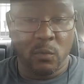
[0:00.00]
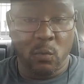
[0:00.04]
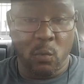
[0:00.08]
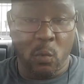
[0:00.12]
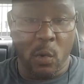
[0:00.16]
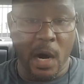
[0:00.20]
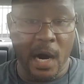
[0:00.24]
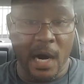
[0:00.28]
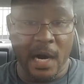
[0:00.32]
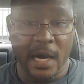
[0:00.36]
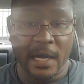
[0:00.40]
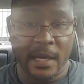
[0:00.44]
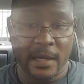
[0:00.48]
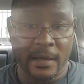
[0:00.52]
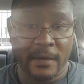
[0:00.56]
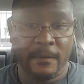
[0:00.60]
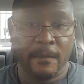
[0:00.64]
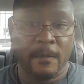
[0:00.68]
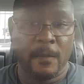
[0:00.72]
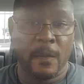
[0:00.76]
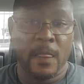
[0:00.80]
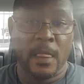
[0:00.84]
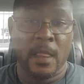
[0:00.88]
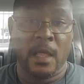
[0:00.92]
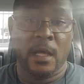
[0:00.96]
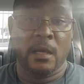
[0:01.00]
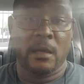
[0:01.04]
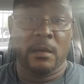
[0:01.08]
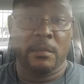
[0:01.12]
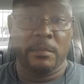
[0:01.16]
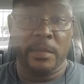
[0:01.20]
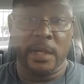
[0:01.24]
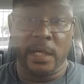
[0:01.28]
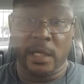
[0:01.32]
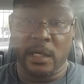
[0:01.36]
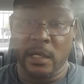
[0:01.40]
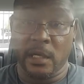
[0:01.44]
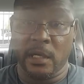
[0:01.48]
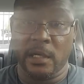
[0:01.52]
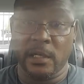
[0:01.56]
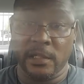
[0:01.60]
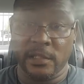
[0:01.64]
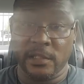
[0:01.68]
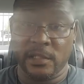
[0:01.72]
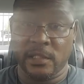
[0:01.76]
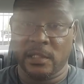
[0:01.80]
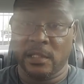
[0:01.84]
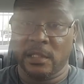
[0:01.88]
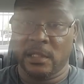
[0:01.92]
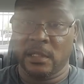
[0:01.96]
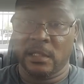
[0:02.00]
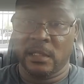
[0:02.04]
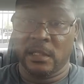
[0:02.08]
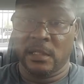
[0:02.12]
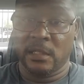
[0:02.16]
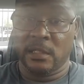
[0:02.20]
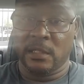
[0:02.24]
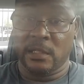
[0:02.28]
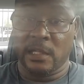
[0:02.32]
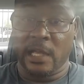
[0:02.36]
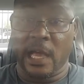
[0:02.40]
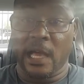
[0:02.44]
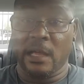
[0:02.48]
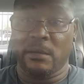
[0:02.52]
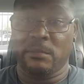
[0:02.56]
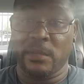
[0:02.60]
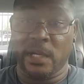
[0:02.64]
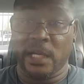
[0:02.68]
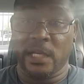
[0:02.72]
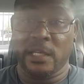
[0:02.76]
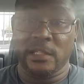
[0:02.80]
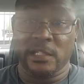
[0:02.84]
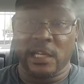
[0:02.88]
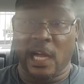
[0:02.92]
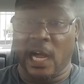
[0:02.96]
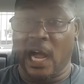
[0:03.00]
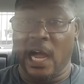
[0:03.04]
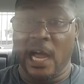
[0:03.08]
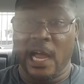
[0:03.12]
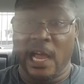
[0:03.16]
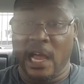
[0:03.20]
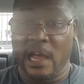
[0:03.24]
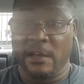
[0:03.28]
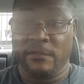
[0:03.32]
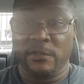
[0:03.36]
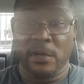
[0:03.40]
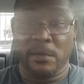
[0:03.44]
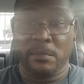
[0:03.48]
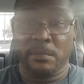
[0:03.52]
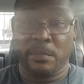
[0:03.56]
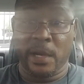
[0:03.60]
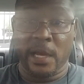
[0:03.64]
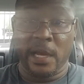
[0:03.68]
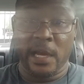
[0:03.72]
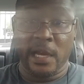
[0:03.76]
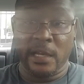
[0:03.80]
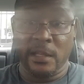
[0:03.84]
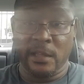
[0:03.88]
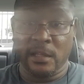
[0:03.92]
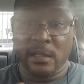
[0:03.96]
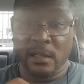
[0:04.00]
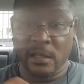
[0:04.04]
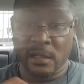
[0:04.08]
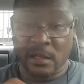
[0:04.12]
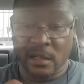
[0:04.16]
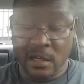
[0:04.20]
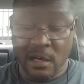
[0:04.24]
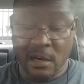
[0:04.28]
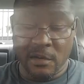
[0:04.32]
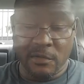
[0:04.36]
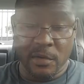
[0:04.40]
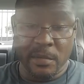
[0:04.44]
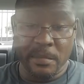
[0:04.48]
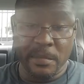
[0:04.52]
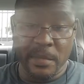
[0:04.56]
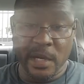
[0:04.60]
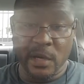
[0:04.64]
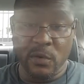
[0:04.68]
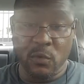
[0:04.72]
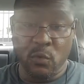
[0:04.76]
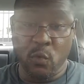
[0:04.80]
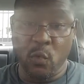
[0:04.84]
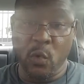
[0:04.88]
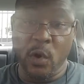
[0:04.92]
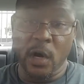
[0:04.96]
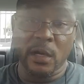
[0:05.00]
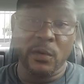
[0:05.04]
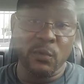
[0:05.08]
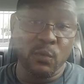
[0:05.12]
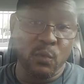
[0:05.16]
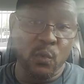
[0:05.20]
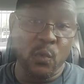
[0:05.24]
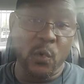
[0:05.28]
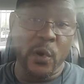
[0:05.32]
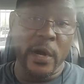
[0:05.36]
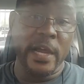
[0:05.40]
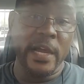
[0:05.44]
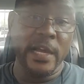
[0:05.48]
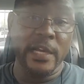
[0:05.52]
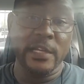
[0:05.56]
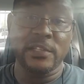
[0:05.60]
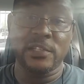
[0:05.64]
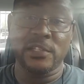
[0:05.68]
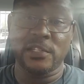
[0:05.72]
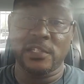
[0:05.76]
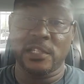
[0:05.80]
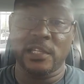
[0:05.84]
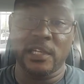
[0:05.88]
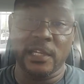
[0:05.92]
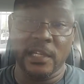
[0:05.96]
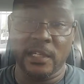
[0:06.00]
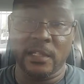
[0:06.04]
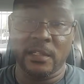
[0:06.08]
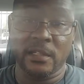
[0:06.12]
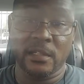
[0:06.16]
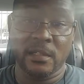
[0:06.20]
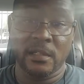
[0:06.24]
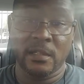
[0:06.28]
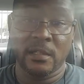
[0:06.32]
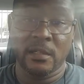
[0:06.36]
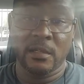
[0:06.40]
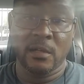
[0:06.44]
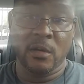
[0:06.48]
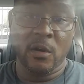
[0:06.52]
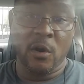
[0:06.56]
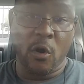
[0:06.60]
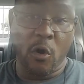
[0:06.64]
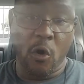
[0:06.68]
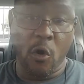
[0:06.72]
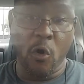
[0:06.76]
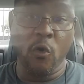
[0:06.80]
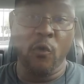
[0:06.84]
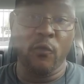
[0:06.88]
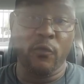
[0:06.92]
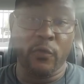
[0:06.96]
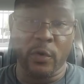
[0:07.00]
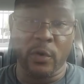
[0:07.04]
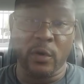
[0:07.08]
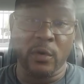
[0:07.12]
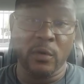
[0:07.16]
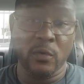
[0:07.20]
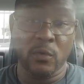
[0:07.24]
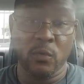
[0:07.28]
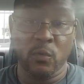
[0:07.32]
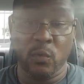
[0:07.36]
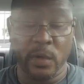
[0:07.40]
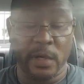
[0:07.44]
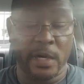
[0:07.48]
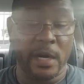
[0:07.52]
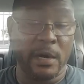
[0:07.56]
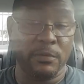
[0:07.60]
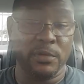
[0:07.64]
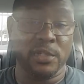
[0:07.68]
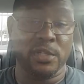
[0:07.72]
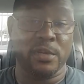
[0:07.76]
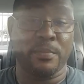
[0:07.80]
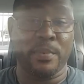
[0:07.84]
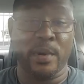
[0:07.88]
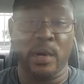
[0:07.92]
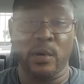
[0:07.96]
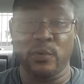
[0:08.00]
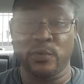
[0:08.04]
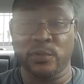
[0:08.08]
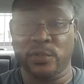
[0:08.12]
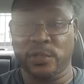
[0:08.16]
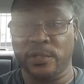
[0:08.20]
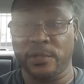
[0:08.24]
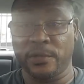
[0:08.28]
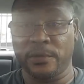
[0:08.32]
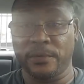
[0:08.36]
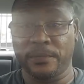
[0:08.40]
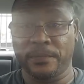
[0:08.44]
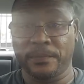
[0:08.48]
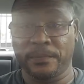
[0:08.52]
Why? Because that means I haven't paid the government 1 red cent over what I was supposed to.